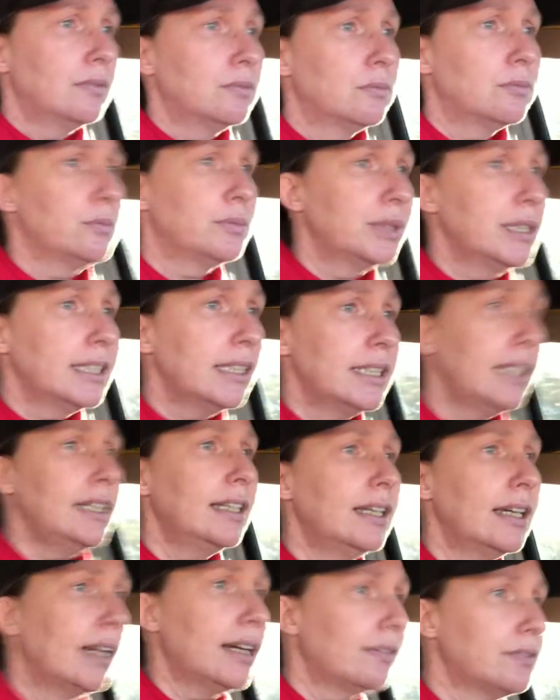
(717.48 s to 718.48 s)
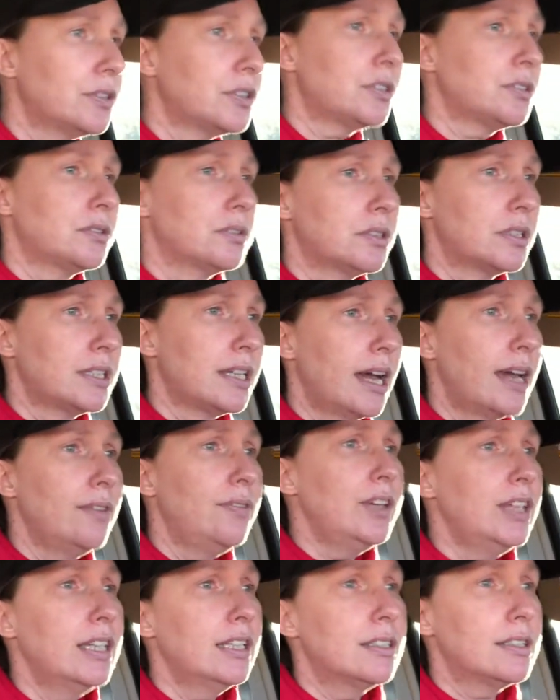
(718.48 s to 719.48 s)
really, after
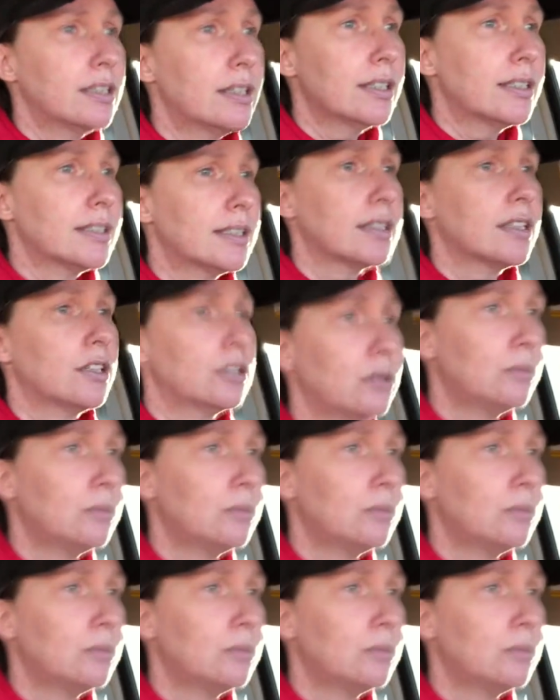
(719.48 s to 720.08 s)
diving into this a little